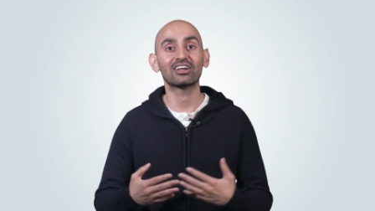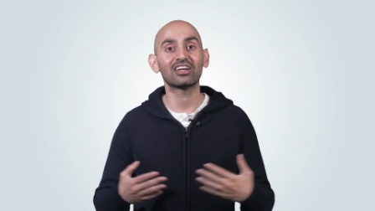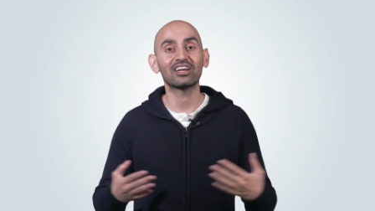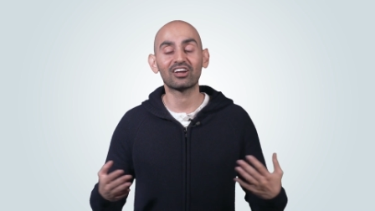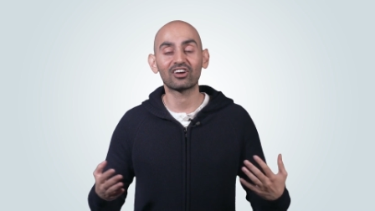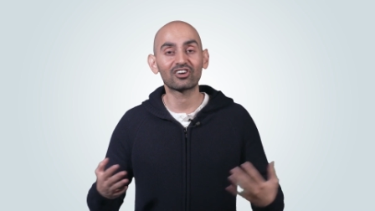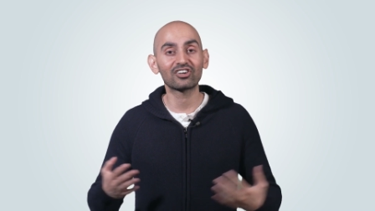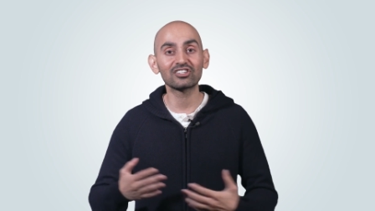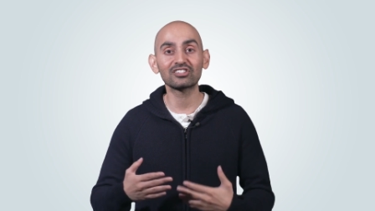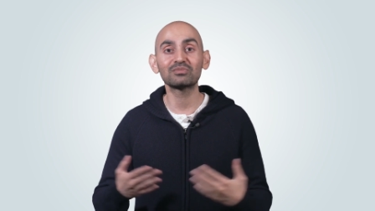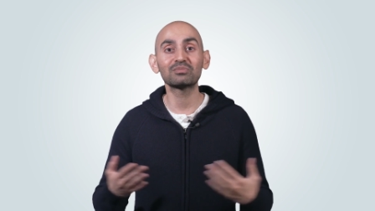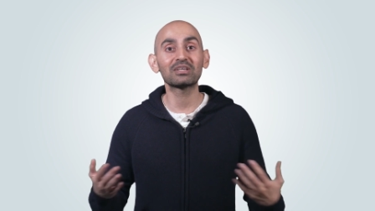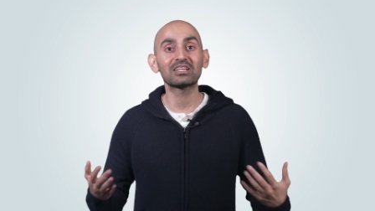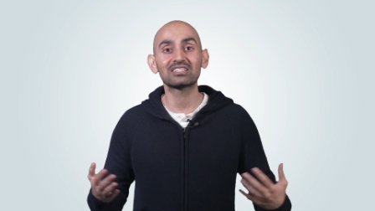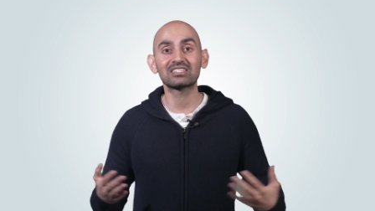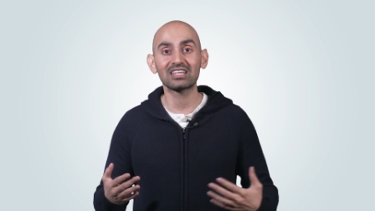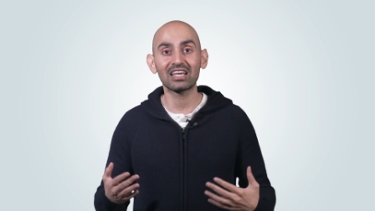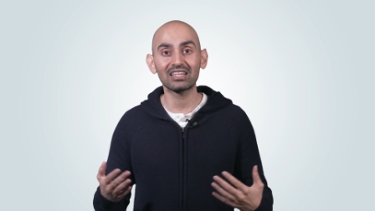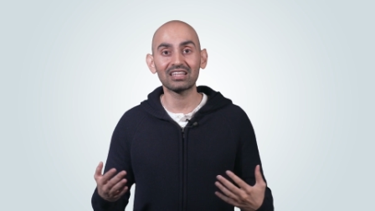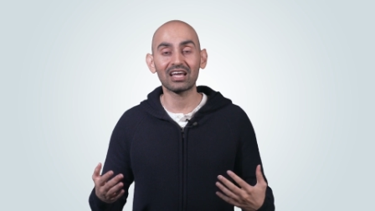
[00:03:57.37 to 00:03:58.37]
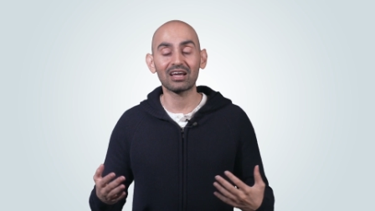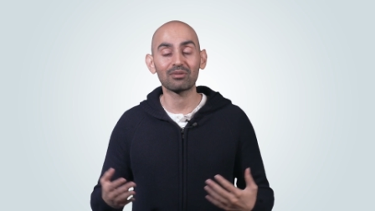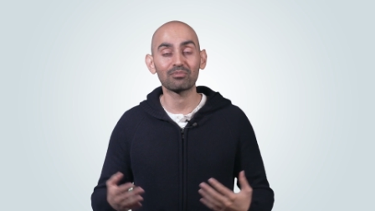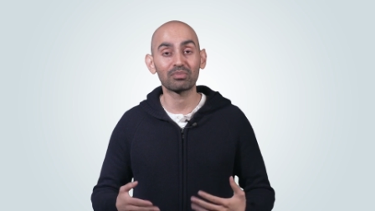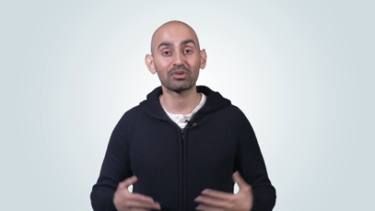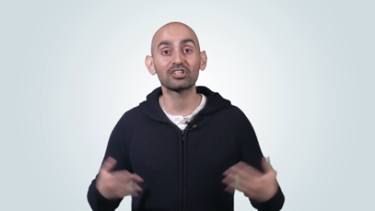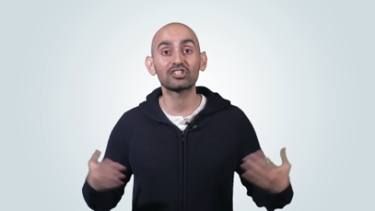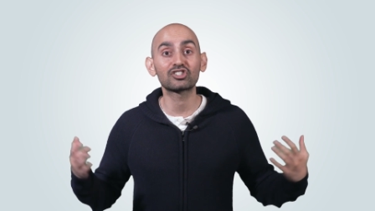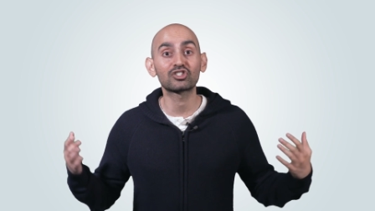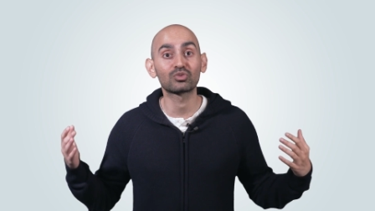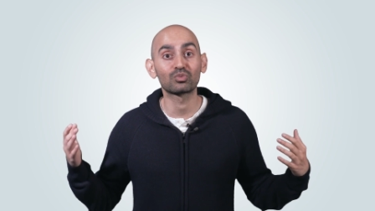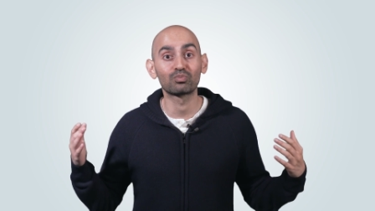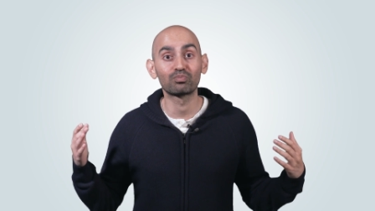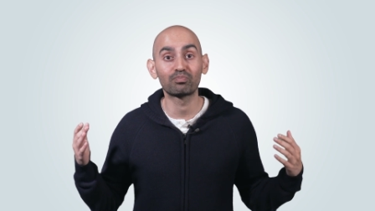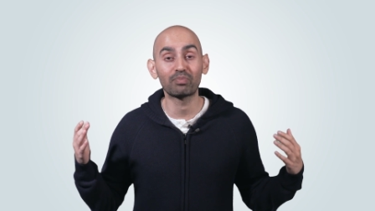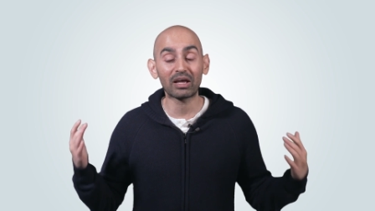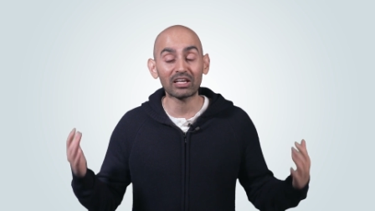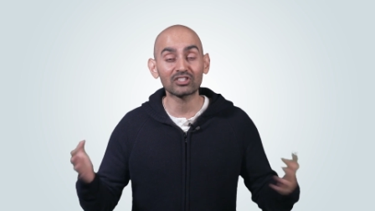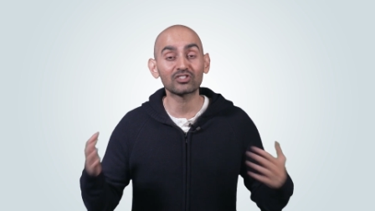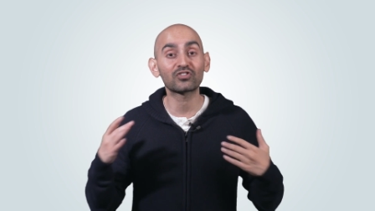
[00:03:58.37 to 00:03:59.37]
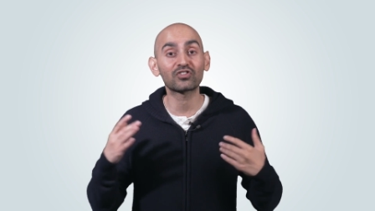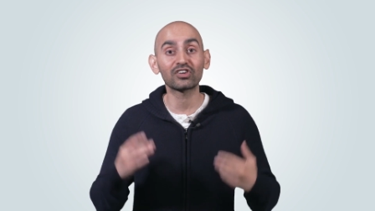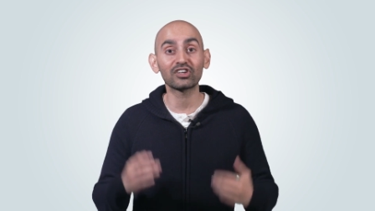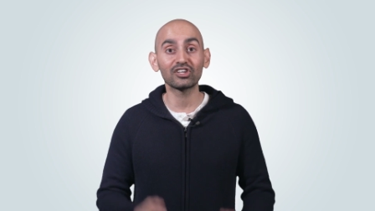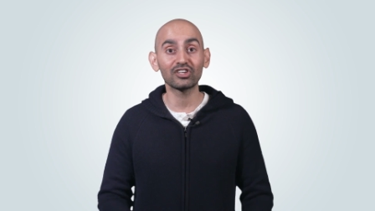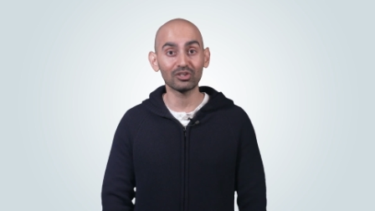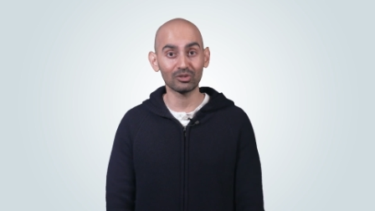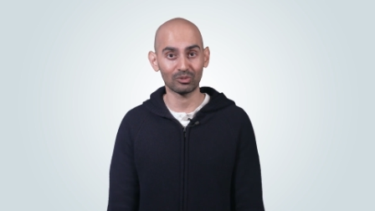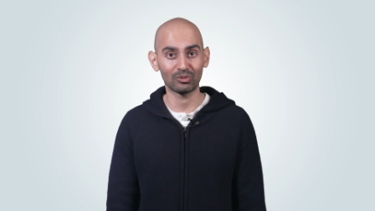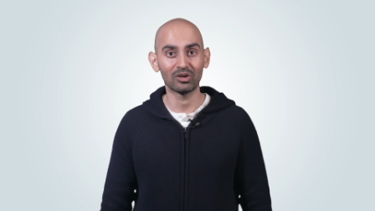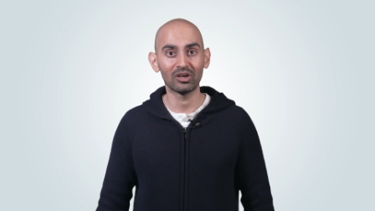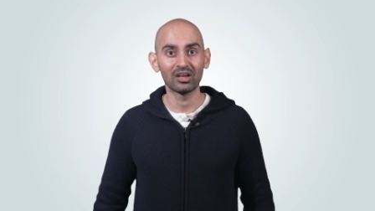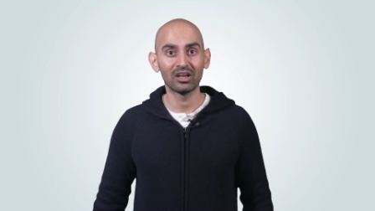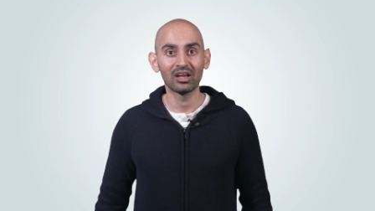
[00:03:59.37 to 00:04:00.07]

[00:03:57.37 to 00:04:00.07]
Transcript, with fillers: it hurts me to say that, but it's best for you.